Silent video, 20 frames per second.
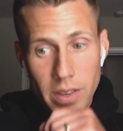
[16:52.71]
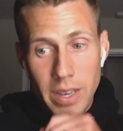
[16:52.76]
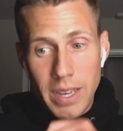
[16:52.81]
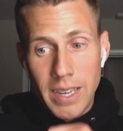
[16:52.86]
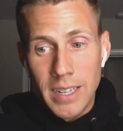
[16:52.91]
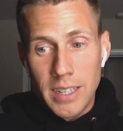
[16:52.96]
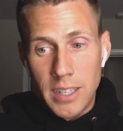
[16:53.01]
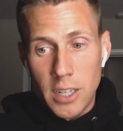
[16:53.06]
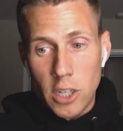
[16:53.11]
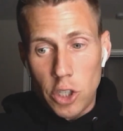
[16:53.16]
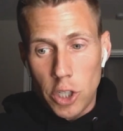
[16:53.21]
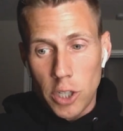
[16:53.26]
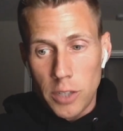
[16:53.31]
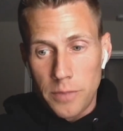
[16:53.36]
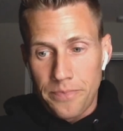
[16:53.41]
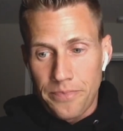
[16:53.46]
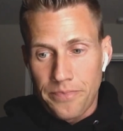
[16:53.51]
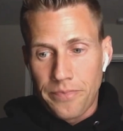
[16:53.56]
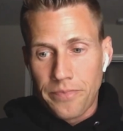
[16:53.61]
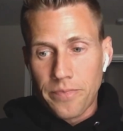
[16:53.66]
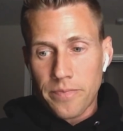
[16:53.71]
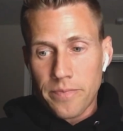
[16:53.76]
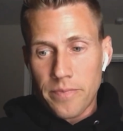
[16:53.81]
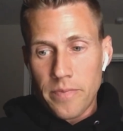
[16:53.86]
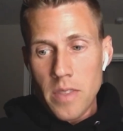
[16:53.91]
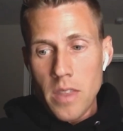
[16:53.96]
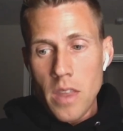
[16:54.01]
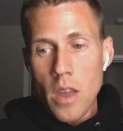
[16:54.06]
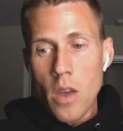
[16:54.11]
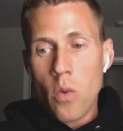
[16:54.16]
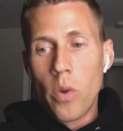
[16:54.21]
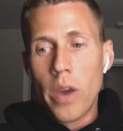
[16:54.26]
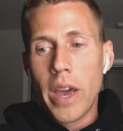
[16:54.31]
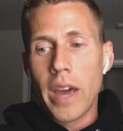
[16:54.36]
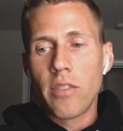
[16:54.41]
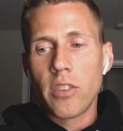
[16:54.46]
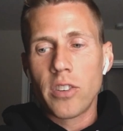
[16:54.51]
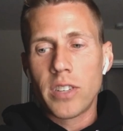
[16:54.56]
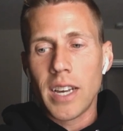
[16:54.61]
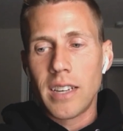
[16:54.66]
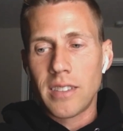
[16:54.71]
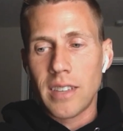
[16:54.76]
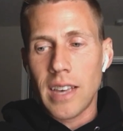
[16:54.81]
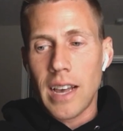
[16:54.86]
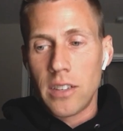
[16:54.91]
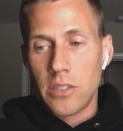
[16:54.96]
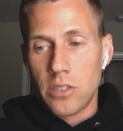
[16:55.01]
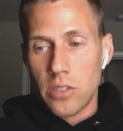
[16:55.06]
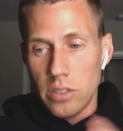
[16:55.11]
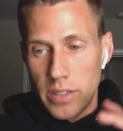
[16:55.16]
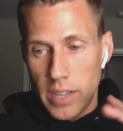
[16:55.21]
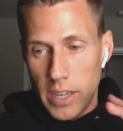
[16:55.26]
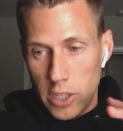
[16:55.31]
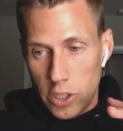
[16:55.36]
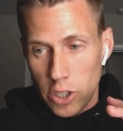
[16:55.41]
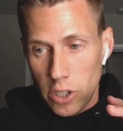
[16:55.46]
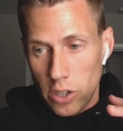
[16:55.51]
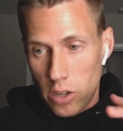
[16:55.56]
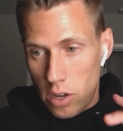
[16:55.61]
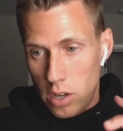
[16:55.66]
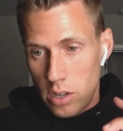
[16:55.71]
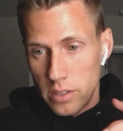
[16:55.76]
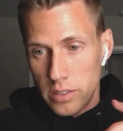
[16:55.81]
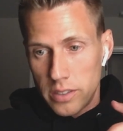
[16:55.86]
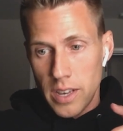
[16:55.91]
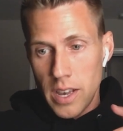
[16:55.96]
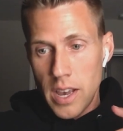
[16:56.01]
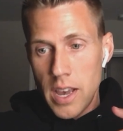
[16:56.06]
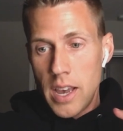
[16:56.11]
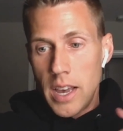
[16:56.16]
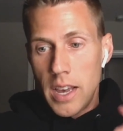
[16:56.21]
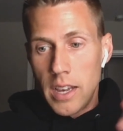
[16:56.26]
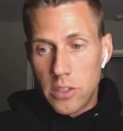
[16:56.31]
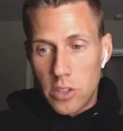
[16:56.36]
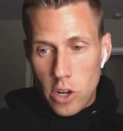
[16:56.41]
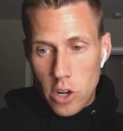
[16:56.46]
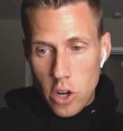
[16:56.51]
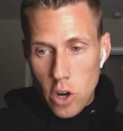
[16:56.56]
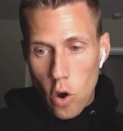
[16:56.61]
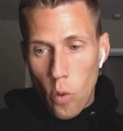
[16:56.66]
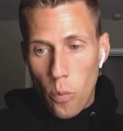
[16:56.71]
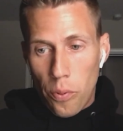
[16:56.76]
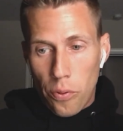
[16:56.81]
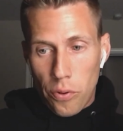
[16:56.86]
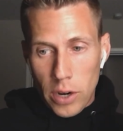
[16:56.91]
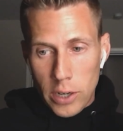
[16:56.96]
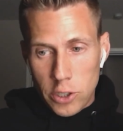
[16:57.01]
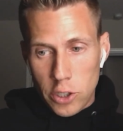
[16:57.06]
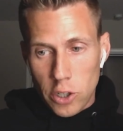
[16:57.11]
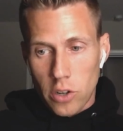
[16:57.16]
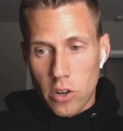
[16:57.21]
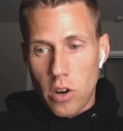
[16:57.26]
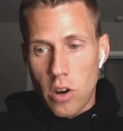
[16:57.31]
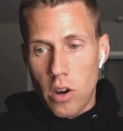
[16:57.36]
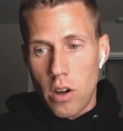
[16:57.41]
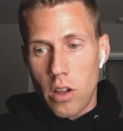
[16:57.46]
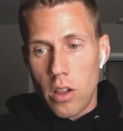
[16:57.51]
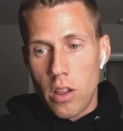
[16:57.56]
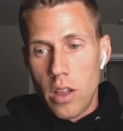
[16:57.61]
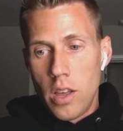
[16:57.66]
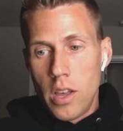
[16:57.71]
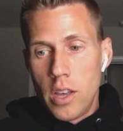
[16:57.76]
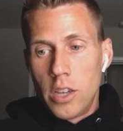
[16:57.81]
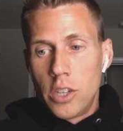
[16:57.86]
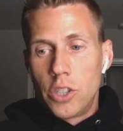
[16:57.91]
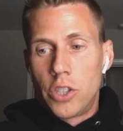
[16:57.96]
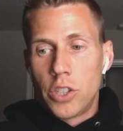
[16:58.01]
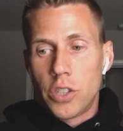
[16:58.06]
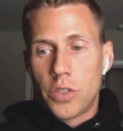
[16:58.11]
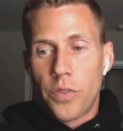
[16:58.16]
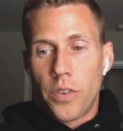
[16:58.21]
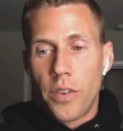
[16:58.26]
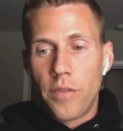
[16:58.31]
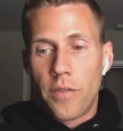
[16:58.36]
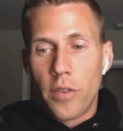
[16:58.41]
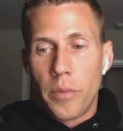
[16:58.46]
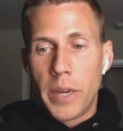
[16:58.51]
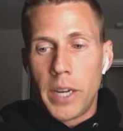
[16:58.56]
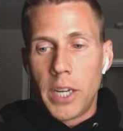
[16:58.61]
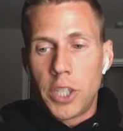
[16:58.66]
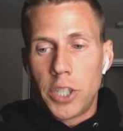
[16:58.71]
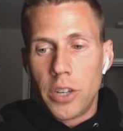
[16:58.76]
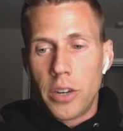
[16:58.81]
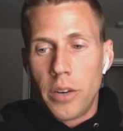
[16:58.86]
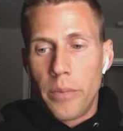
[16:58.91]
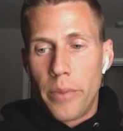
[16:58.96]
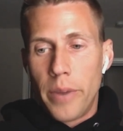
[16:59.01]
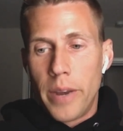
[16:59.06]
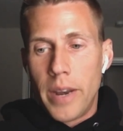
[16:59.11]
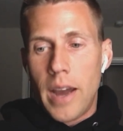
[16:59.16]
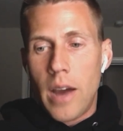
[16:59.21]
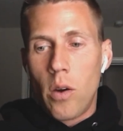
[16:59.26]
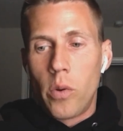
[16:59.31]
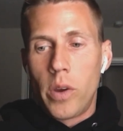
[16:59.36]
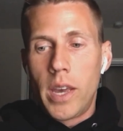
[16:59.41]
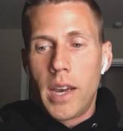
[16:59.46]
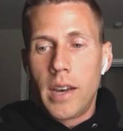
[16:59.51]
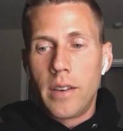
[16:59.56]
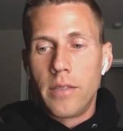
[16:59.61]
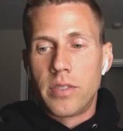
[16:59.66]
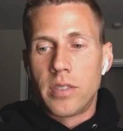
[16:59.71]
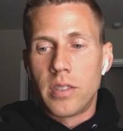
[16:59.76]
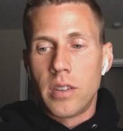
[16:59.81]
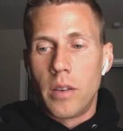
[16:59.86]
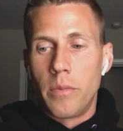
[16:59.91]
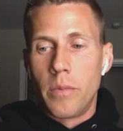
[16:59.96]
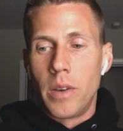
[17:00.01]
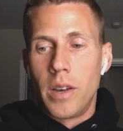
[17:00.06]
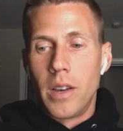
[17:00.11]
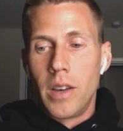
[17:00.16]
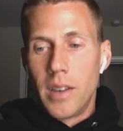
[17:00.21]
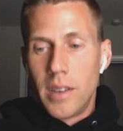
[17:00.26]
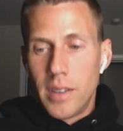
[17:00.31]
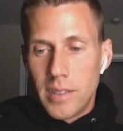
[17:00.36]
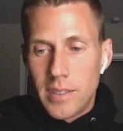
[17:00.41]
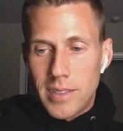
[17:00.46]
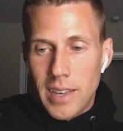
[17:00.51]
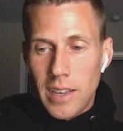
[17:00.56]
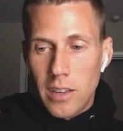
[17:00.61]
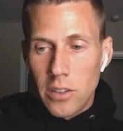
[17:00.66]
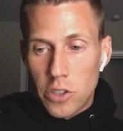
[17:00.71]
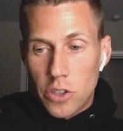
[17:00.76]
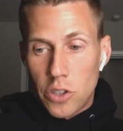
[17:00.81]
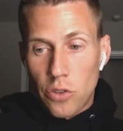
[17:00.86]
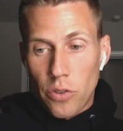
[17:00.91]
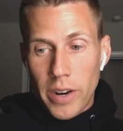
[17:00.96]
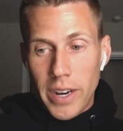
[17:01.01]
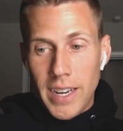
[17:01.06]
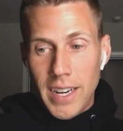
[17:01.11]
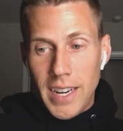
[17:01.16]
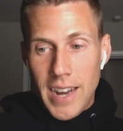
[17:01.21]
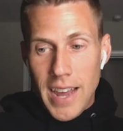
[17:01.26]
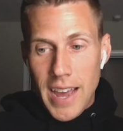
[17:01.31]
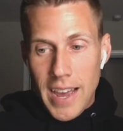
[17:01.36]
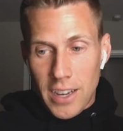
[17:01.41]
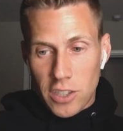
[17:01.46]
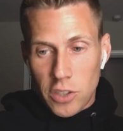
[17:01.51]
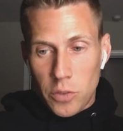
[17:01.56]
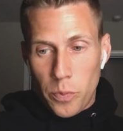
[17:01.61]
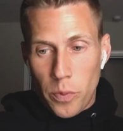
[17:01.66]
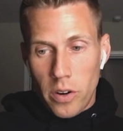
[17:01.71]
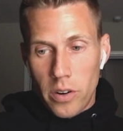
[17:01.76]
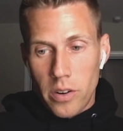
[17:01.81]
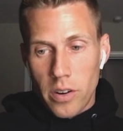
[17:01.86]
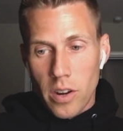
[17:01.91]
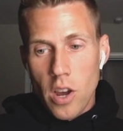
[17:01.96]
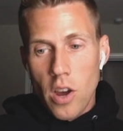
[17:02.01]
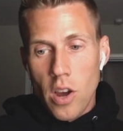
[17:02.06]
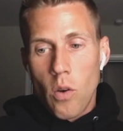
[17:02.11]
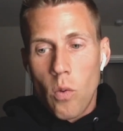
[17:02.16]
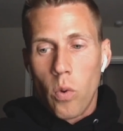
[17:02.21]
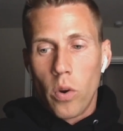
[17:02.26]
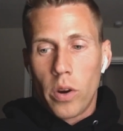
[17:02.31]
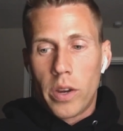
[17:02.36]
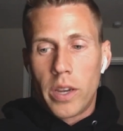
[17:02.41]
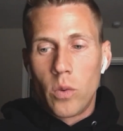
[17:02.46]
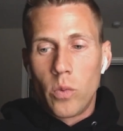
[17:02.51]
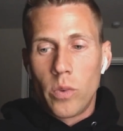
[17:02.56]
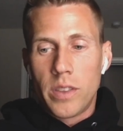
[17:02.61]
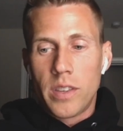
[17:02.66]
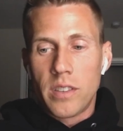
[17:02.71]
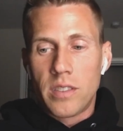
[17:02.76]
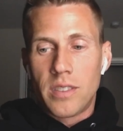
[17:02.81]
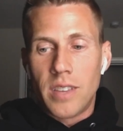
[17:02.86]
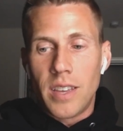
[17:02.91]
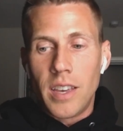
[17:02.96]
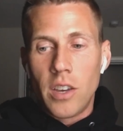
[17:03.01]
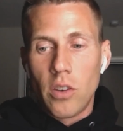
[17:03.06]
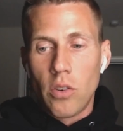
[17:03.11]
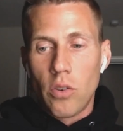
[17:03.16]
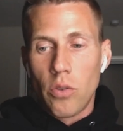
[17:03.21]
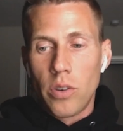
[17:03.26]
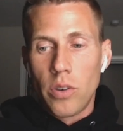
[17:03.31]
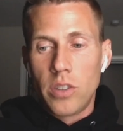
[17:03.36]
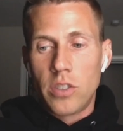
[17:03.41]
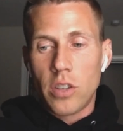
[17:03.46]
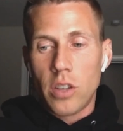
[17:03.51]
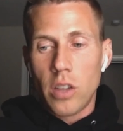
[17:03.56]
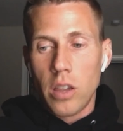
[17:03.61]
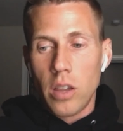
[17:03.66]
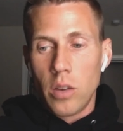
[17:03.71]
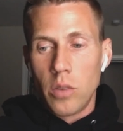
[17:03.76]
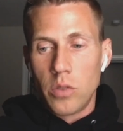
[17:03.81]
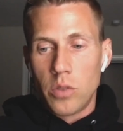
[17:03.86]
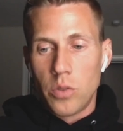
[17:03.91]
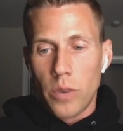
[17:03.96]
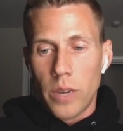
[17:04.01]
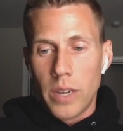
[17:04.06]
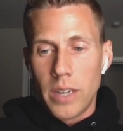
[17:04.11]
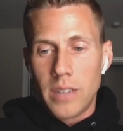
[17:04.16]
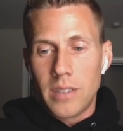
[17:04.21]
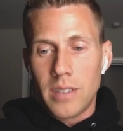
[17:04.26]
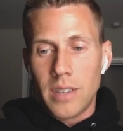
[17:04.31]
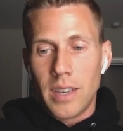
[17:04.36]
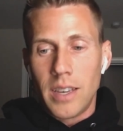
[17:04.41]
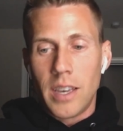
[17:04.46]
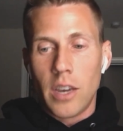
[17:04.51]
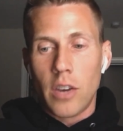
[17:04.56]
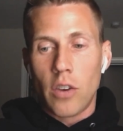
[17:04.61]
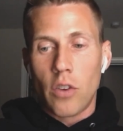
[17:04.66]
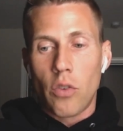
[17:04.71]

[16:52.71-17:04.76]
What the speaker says: In addition, we advertise consultation calls as a no-pressure call just for information, but now we have some sales training expert working with us to increase close rates and get